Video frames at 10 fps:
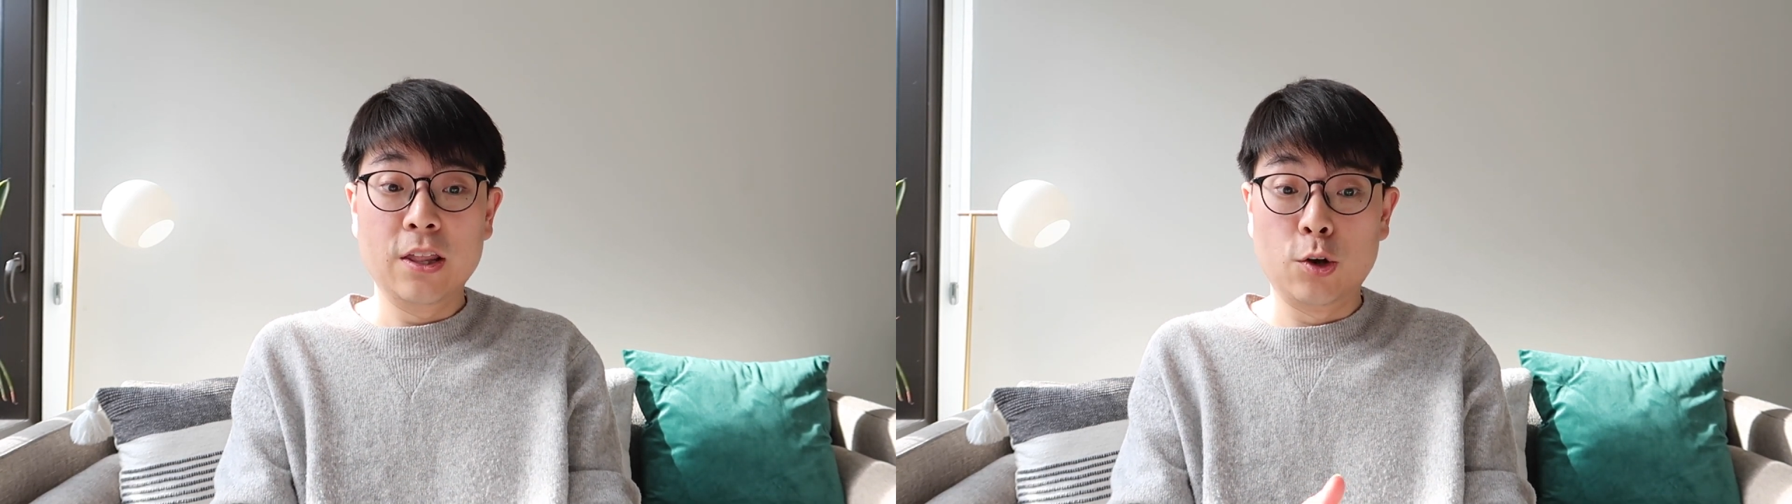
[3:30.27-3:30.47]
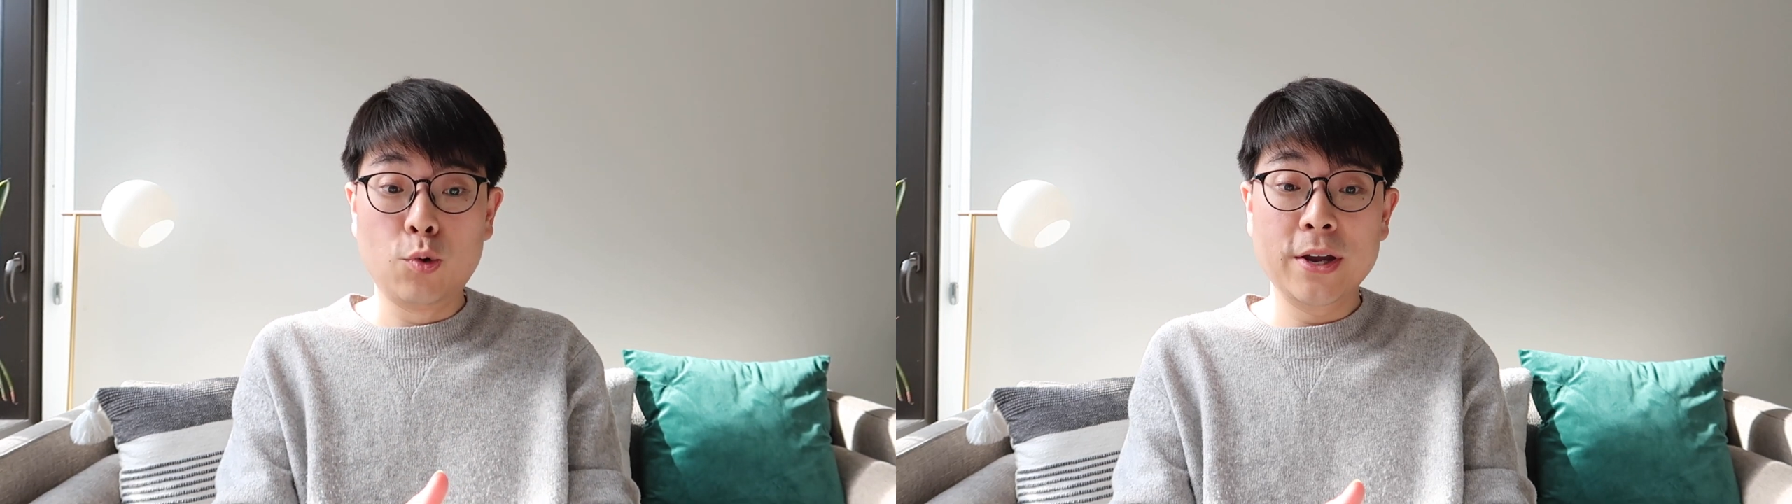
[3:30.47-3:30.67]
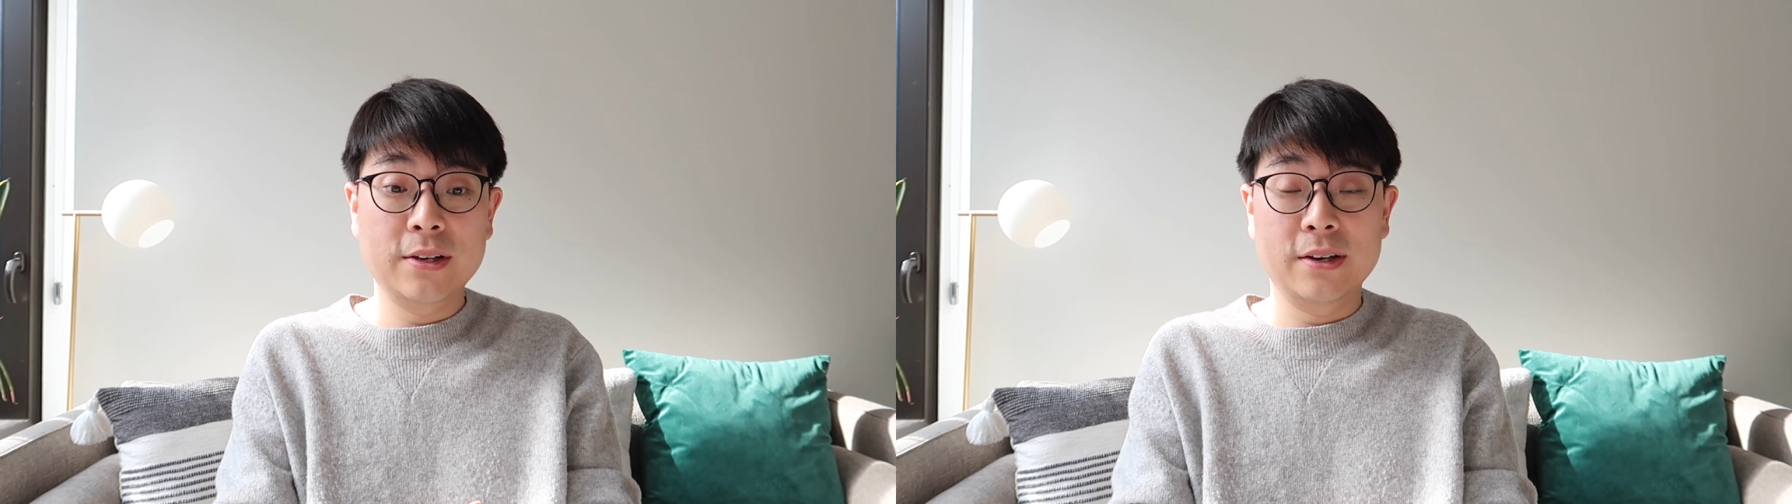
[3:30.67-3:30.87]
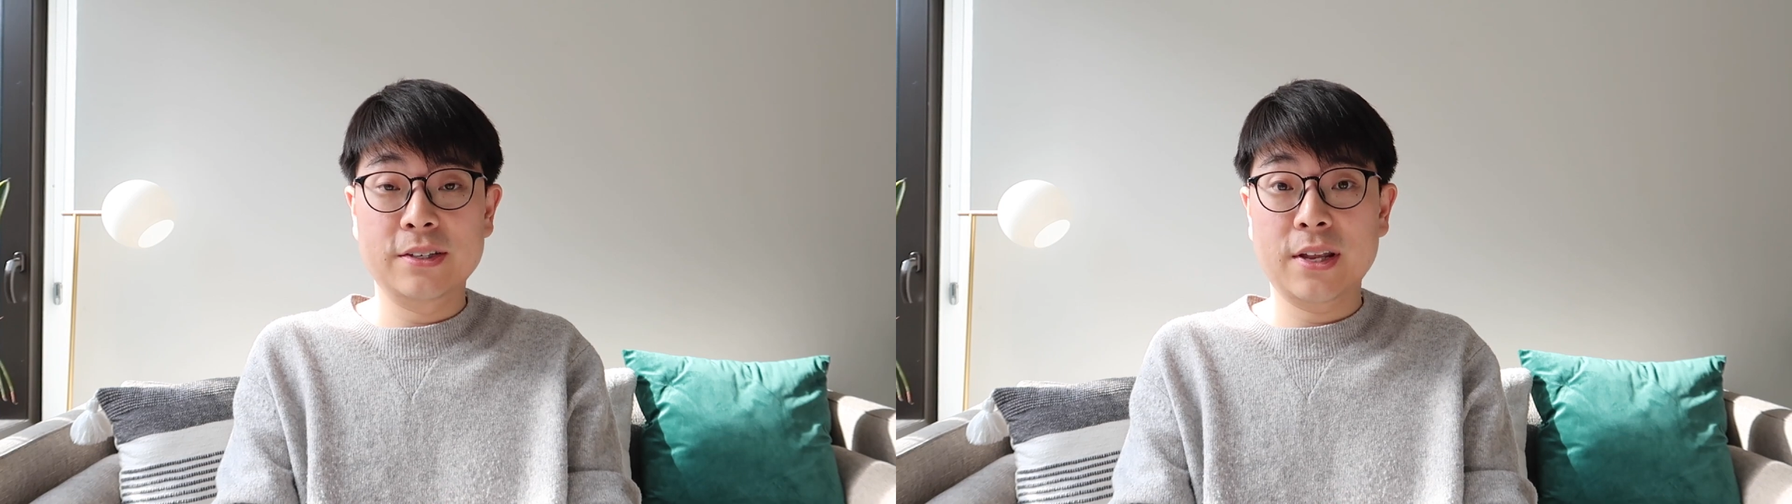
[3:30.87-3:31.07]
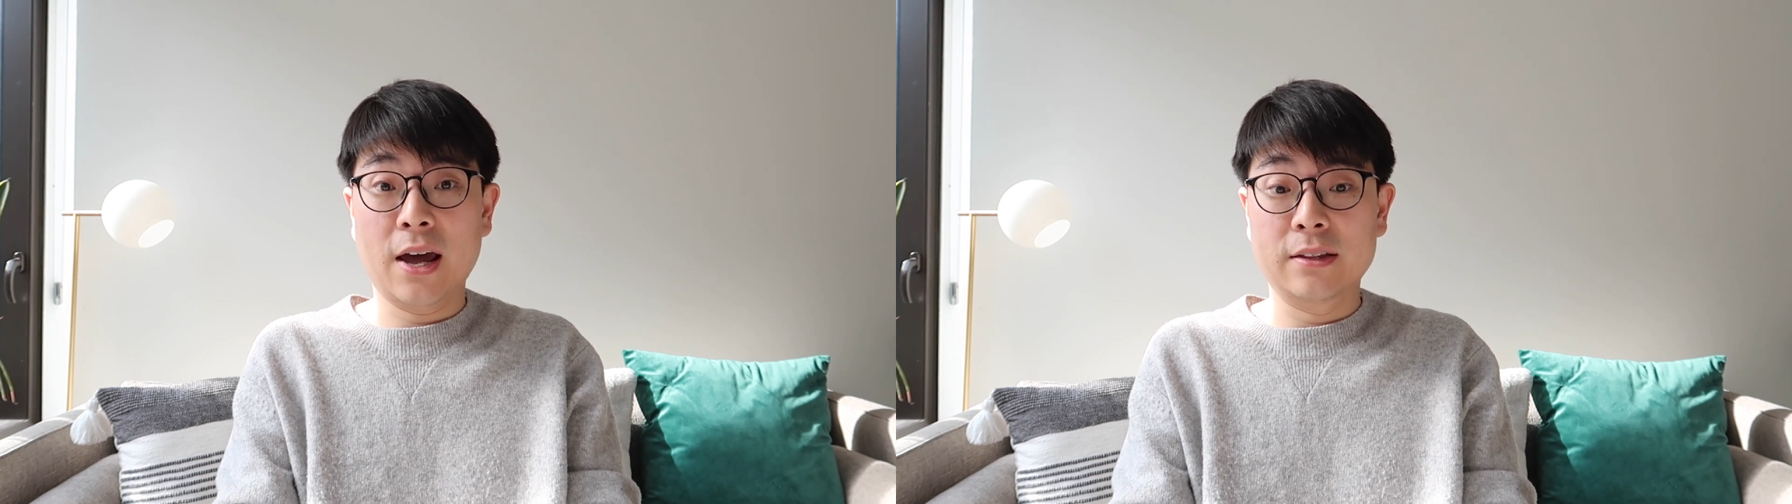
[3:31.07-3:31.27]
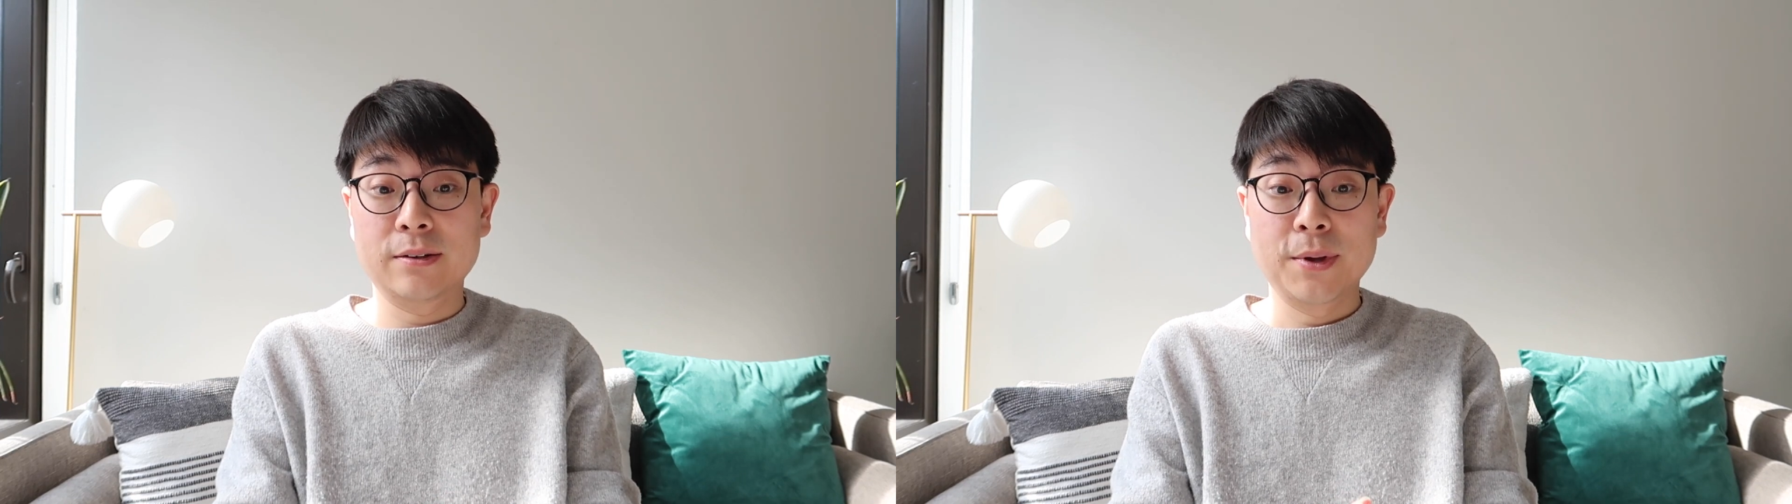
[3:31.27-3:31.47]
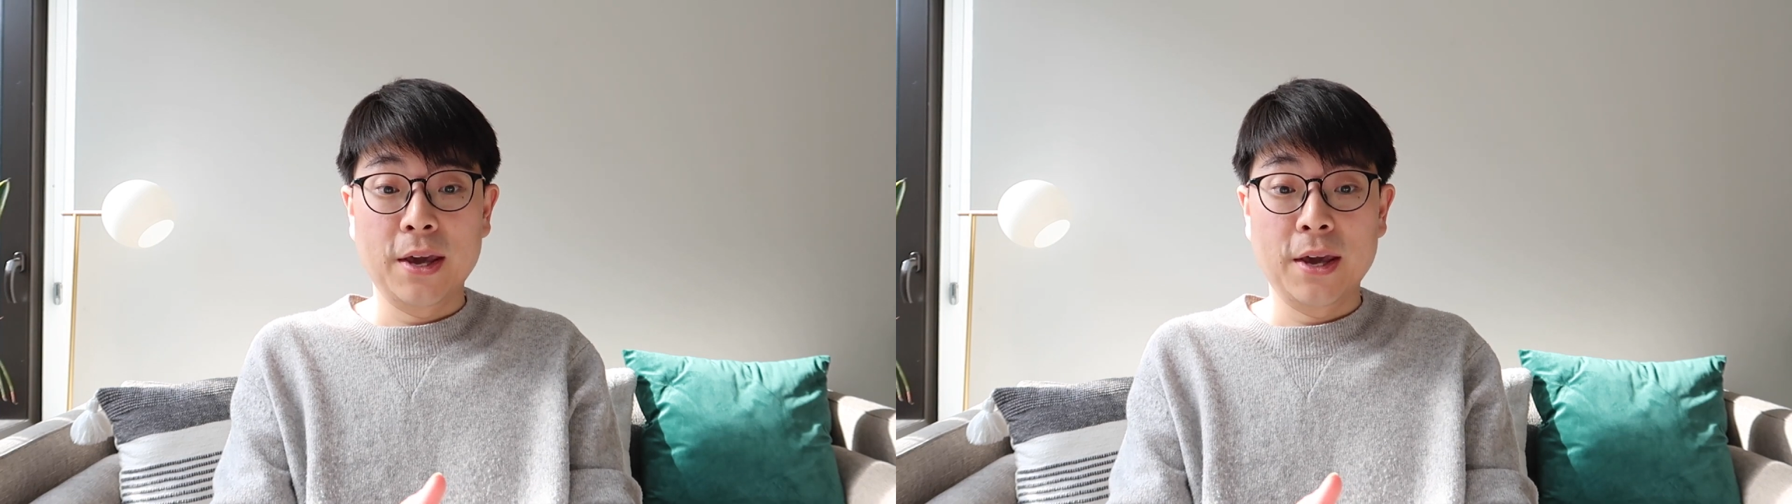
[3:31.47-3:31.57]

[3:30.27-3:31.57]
The reason is that,